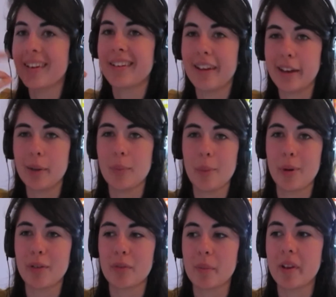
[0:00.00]
taking my
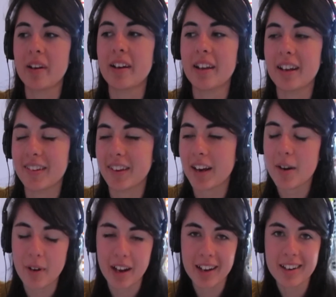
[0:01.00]
break from the internet is I got
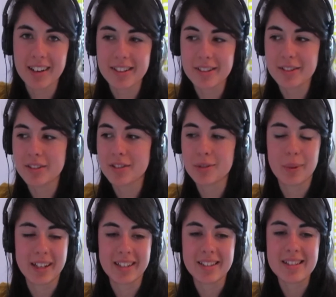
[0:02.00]
recognized
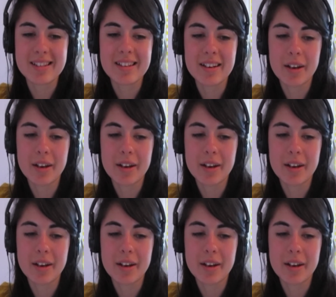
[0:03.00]
twice.